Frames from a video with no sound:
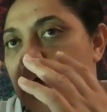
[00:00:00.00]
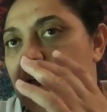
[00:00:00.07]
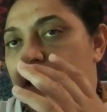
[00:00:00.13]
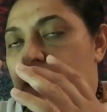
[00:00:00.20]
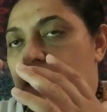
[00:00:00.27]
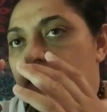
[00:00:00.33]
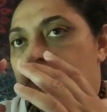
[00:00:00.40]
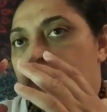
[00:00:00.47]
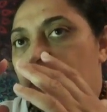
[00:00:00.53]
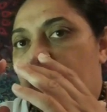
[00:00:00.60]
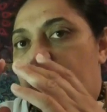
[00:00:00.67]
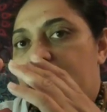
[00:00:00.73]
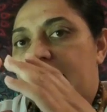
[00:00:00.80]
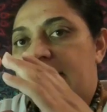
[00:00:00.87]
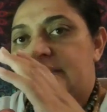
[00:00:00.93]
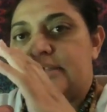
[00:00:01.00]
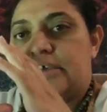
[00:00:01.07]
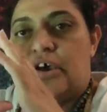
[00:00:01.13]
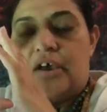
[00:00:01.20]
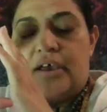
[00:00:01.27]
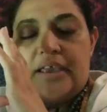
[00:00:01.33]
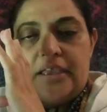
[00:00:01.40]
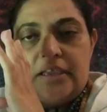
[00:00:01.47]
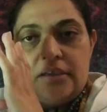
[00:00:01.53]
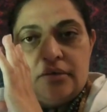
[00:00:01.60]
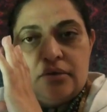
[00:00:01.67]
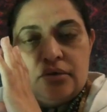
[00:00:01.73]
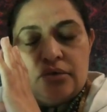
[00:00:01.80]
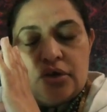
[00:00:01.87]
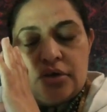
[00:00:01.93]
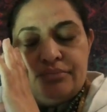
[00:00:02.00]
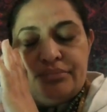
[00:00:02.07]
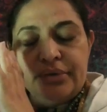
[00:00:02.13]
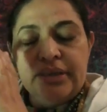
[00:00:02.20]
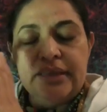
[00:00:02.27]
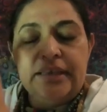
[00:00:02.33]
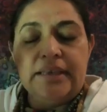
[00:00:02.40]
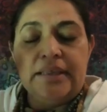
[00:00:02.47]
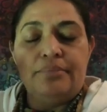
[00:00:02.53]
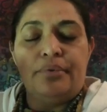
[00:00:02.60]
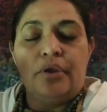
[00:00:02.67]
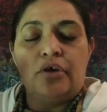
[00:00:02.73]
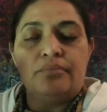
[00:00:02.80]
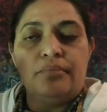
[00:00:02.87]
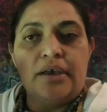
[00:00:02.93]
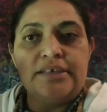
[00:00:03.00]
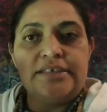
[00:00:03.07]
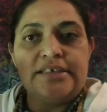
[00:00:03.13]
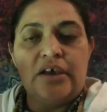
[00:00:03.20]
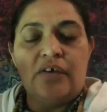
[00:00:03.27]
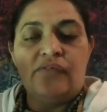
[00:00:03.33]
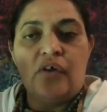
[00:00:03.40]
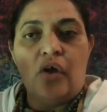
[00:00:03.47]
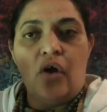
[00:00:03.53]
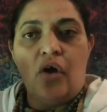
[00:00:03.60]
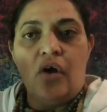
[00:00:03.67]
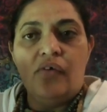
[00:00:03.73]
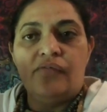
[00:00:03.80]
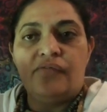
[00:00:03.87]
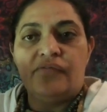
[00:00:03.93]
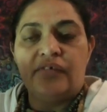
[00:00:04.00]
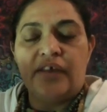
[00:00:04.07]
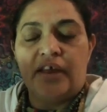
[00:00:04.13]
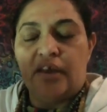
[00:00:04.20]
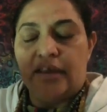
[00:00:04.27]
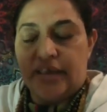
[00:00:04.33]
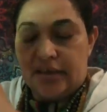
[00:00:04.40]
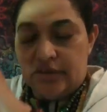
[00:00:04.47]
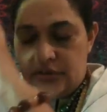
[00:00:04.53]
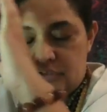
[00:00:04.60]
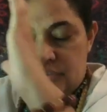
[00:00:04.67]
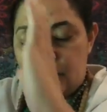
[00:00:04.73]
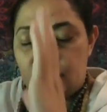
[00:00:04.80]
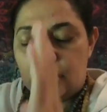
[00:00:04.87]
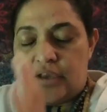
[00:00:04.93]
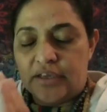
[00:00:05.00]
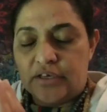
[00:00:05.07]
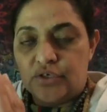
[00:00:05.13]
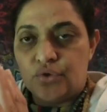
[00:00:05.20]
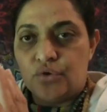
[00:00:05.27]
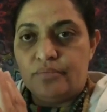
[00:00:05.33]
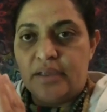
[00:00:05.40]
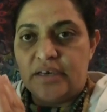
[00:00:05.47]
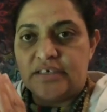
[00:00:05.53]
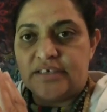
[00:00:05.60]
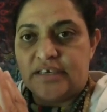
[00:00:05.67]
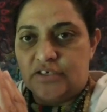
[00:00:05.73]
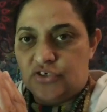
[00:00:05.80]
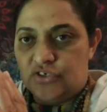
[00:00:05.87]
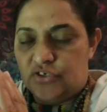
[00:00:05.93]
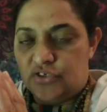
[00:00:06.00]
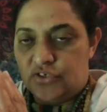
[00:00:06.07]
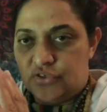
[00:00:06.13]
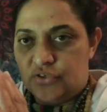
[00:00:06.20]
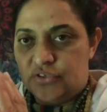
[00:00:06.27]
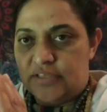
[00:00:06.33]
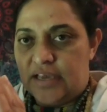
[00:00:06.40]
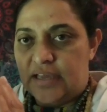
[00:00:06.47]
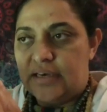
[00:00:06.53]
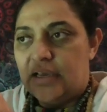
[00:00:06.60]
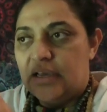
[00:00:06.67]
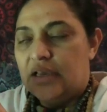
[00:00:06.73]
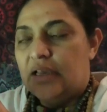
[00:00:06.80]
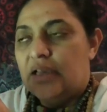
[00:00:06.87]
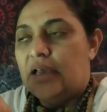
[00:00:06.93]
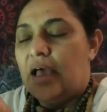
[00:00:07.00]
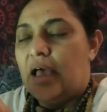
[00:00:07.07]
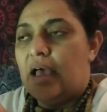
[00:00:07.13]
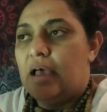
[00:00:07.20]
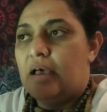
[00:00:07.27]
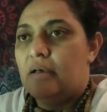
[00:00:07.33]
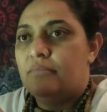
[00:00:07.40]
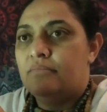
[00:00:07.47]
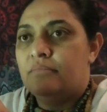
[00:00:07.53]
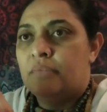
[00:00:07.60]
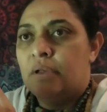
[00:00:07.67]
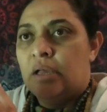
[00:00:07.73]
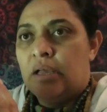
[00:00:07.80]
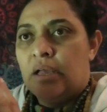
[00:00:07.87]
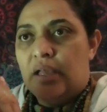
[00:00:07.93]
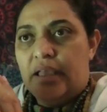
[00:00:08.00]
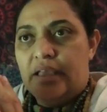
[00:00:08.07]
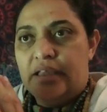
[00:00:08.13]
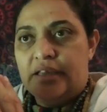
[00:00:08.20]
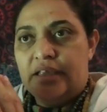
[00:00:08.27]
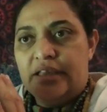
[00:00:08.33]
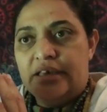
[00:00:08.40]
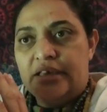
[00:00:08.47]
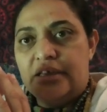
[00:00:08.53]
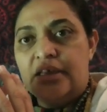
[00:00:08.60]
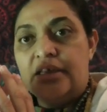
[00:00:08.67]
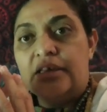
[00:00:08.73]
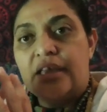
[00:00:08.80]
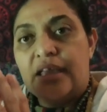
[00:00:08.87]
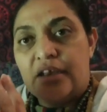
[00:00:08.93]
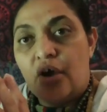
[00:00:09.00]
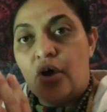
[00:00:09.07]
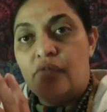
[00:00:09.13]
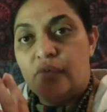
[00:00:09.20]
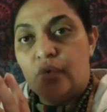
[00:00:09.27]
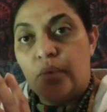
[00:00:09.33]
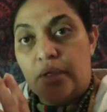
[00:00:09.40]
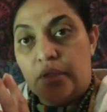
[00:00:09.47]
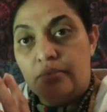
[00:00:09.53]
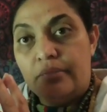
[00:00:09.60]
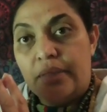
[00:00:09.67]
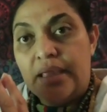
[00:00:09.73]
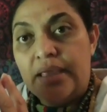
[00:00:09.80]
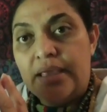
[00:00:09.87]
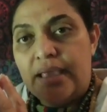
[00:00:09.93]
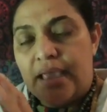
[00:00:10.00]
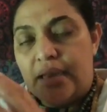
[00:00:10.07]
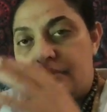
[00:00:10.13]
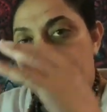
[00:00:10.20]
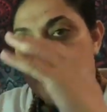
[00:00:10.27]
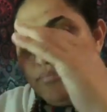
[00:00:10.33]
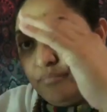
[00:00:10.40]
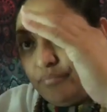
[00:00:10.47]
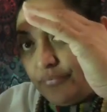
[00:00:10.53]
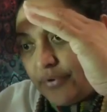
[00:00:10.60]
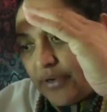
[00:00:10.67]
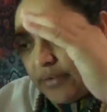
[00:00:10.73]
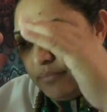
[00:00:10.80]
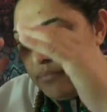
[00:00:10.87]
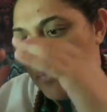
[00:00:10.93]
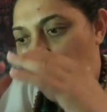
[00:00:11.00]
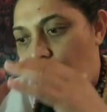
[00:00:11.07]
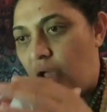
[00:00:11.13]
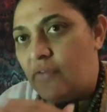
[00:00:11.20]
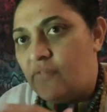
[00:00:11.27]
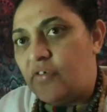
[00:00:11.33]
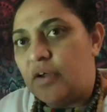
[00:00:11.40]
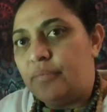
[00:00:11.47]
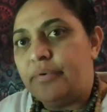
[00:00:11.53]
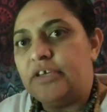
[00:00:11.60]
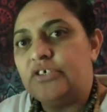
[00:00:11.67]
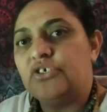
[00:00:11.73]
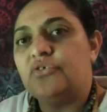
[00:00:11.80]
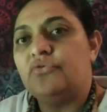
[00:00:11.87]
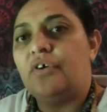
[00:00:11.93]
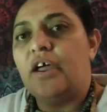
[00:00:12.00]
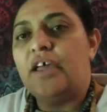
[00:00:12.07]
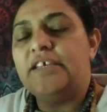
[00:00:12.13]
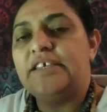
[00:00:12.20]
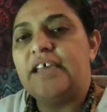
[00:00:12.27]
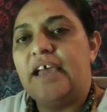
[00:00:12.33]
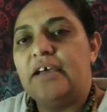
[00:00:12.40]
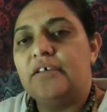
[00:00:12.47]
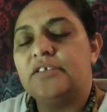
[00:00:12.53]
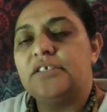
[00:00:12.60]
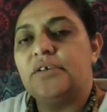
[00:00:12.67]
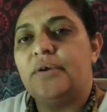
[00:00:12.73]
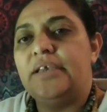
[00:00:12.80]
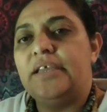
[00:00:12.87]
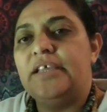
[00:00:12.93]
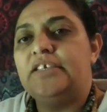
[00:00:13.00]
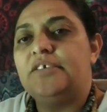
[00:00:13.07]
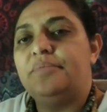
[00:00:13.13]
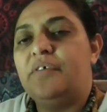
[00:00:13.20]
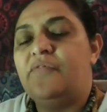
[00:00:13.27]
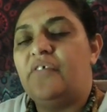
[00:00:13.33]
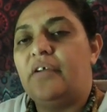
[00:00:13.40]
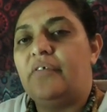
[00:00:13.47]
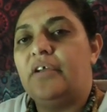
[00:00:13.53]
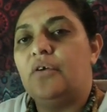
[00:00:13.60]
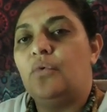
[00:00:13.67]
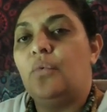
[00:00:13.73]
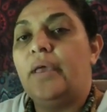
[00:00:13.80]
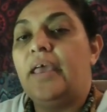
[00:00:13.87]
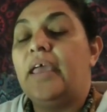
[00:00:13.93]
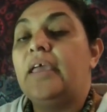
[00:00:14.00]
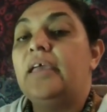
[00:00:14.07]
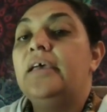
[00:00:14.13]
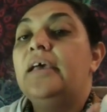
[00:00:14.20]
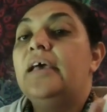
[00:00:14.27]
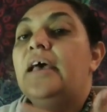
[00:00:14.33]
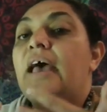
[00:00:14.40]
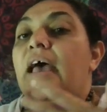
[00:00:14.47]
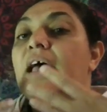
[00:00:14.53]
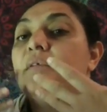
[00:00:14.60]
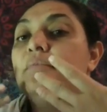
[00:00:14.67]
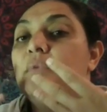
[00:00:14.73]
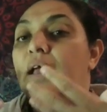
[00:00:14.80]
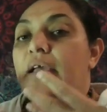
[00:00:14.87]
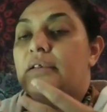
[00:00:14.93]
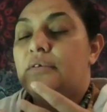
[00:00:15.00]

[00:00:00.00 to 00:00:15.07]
unless I completely block myself off, and I can do a meditation to do that. It can overwhelm me and bring my vibration right down. So I need to be very aware, and